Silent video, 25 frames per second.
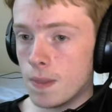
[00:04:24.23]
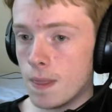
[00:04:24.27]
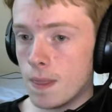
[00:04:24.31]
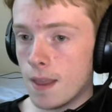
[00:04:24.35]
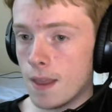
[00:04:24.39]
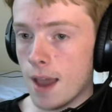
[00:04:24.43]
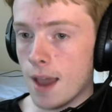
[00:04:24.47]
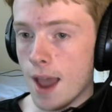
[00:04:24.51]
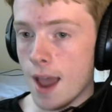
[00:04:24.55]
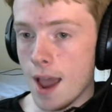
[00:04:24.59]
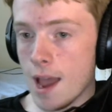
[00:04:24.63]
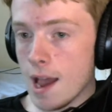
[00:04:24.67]

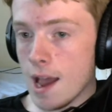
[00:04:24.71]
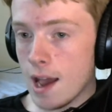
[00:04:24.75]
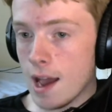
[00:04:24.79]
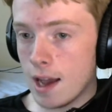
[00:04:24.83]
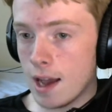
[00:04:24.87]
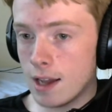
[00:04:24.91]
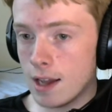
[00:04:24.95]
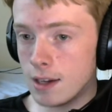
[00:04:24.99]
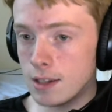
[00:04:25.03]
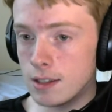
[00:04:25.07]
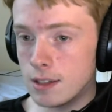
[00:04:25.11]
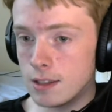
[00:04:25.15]

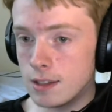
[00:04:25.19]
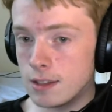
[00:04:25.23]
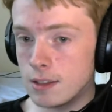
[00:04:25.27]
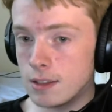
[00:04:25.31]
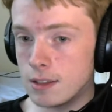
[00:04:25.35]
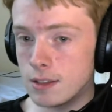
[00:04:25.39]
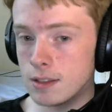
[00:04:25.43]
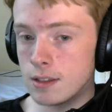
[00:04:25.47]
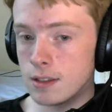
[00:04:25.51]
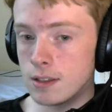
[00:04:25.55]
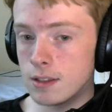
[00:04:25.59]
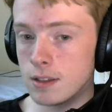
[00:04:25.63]
And
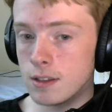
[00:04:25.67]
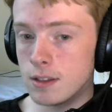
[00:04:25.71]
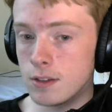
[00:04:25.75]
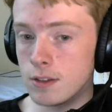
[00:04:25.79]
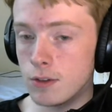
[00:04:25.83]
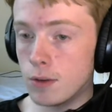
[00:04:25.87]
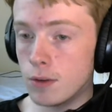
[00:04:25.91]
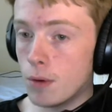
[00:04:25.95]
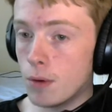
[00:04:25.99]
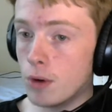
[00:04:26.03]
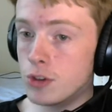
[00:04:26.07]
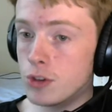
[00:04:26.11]

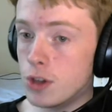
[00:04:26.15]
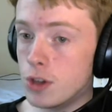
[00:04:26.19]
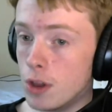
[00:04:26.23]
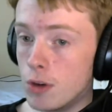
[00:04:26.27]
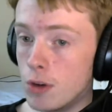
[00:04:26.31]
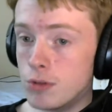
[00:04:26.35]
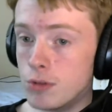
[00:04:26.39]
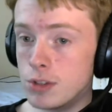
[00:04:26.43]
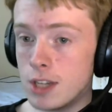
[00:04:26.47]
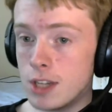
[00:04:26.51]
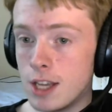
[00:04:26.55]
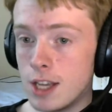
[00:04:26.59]
for most of
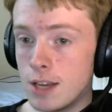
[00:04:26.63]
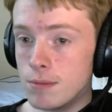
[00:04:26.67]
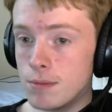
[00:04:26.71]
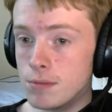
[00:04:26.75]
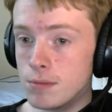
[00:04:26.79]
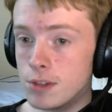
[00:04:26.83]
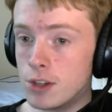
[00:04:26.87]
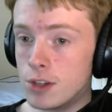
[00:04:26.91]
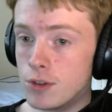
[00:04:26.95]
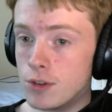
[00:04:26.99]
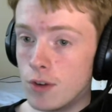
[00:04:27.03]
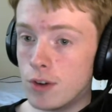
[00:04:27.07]
those teams,
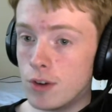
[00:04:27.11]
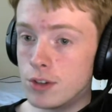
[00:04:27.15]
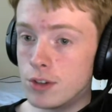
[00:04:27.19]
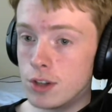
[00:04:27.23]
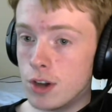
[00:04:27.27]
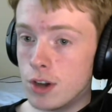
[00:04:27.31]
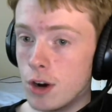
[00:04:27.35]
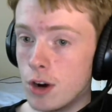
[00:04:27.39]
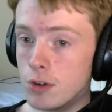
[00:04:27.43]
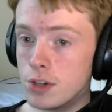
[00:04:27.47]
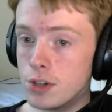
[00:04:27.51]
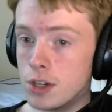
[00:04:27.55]
as far as the
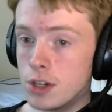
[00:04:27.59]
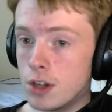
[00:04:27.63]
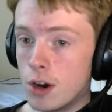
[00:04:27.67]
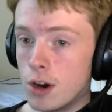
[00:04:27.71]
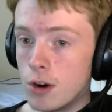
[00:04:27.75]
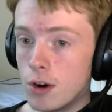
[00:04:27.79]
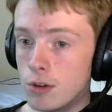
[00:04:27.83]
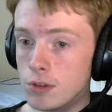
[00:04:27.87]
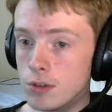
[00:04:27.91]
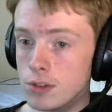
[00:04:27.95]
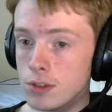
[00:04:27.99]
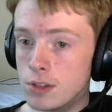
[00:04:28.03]
coaching
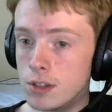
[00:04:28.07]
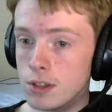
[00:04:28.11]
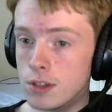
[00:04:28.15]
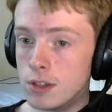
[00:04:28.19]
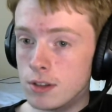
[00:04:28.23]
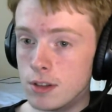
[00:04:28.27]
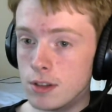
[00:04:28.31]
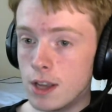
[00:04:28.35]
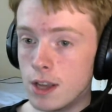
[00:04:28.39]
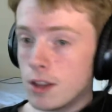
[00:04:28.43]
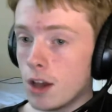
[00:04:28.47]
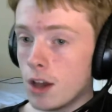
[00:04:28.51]
goes,
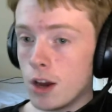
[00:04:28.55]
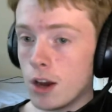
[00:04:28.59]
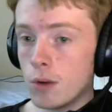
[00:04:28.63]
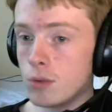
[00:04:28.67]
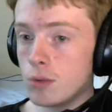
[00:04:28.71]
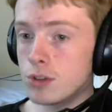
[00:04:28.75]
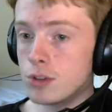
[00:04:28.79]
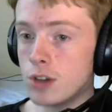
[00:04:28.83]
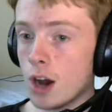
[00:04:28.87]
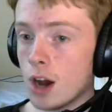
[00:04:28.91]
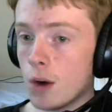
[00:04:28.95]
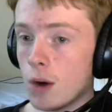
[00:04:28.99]
they thought it was
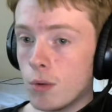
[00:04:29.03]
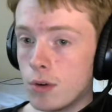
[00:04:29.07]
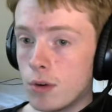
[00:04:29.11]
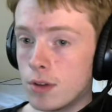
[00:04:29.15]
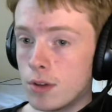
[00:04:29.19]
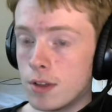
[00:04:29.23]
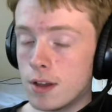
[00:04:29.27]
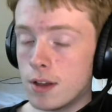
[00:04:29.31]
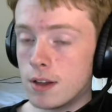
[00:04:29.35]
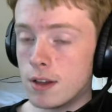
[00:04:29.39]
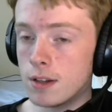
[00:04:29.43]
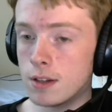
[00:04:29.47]
not worth
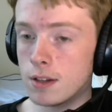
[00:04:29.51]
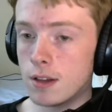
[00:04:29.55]
it.